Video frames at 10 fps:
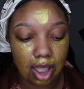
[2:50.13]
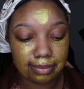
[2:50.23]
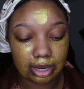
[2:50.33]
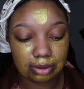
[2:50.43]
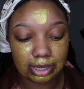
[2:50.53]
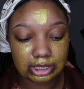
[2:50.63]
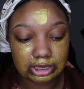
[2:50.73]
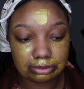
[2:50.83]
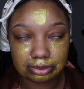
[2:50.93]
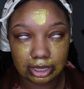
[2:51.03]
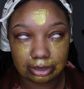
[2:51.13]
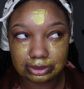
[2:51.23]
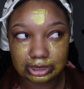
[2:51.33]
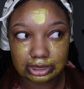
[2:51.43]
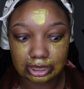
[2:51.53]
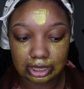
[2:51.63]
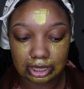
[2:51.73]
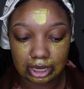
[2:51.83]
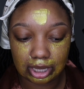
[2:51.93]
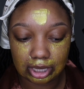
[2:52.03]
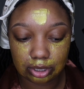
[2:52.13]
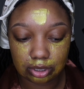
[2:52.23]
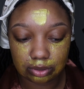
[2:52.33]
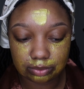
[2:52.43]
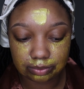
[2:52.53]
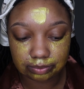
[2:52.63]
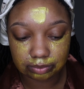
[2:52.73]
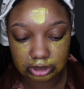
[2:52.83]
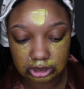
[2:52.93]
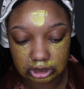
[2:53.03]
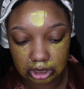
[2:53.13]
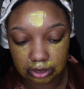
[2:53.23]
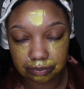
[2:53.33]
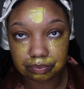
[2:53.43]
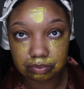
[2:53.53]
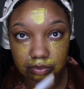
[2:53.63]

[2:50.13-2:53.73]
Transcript: I'm not in a relationship, but I'm just saying, like, you know, I'm just saying.